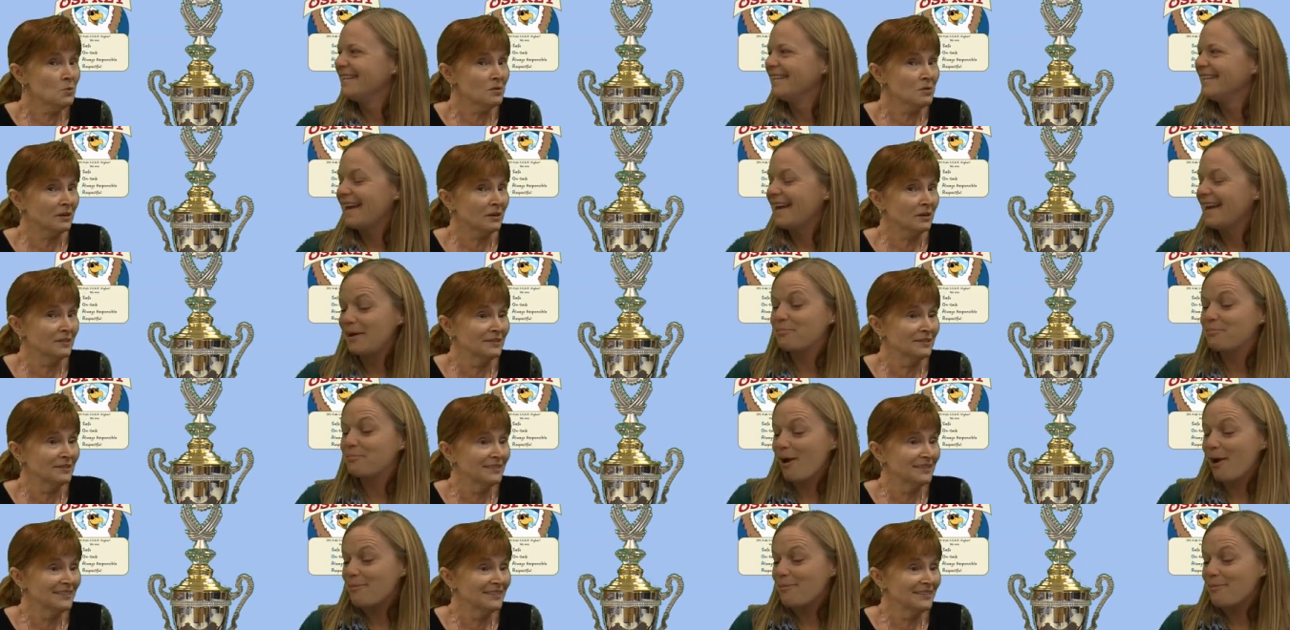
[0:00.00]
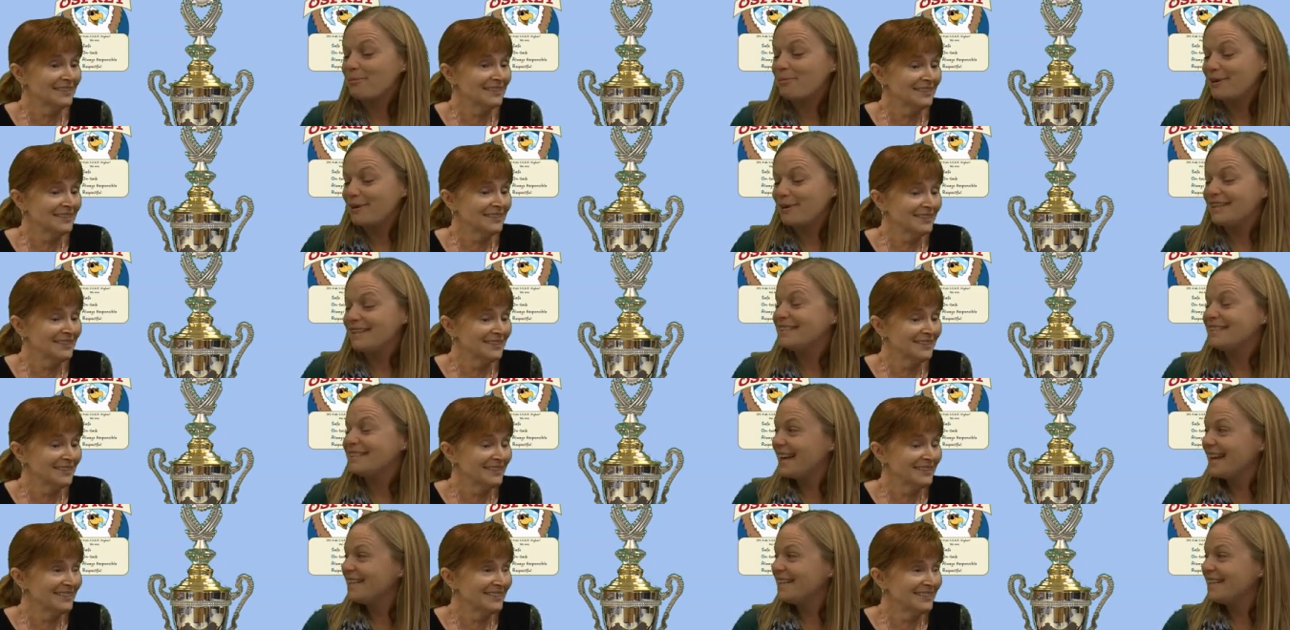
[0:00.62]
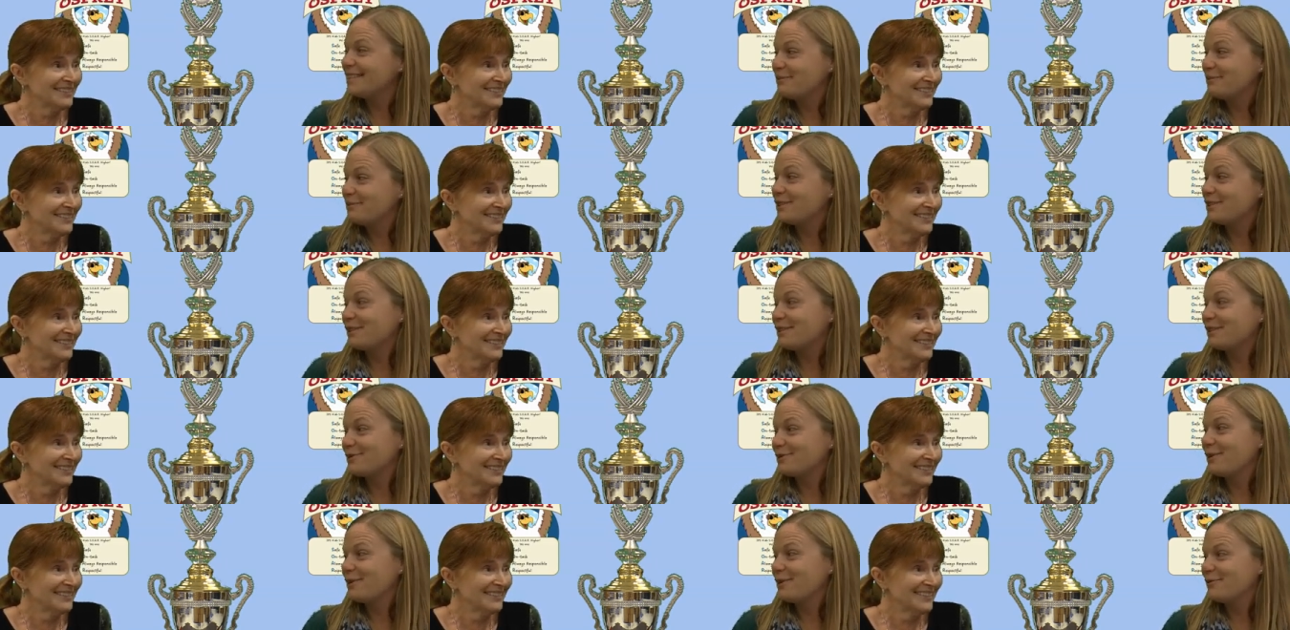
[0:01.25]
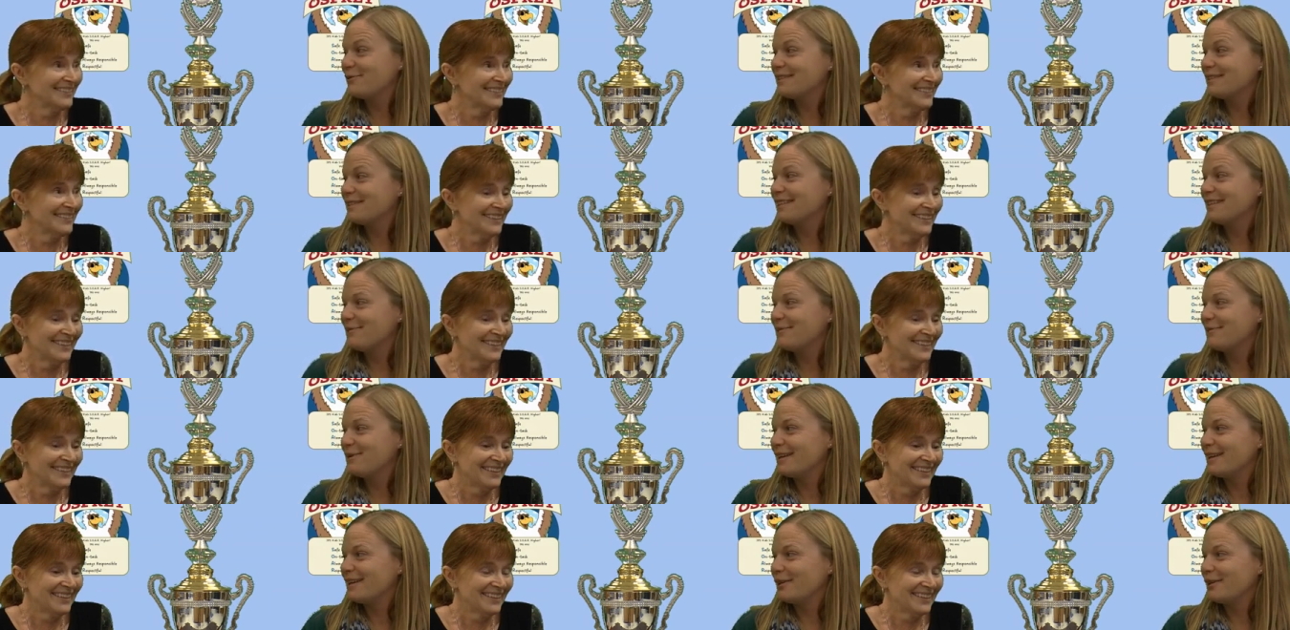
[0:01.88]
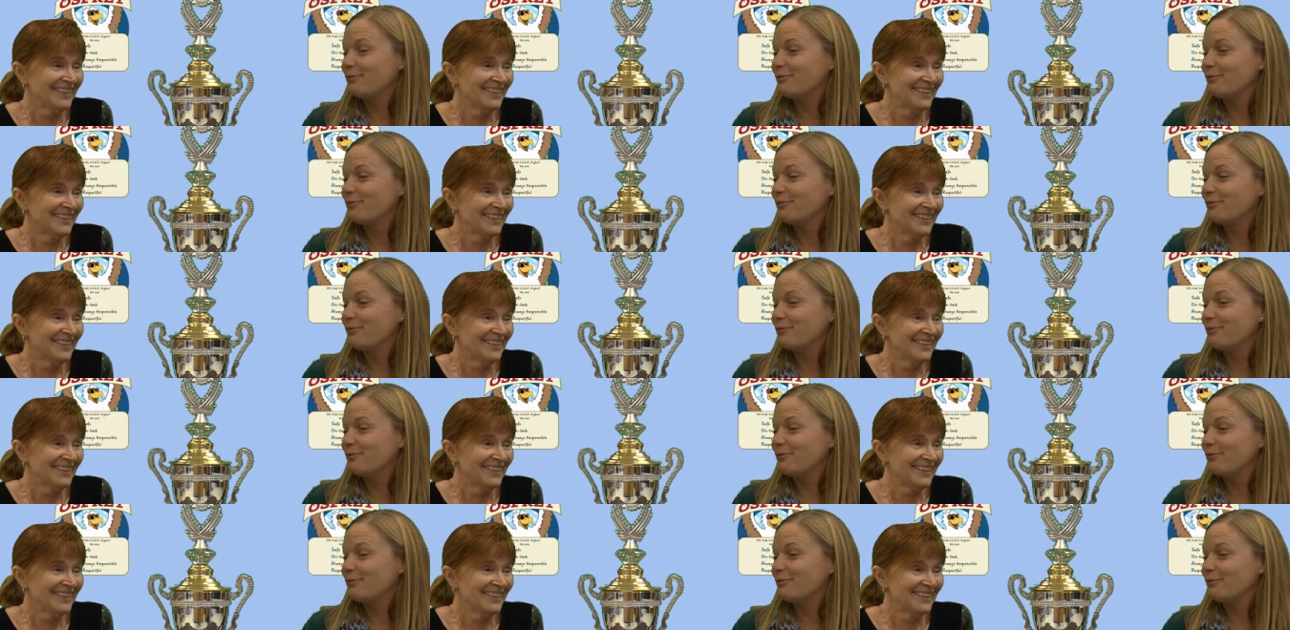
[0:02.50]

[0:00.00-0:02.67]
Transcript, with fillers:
Speaker 1: And probably the days in which the trophy is going to be in their room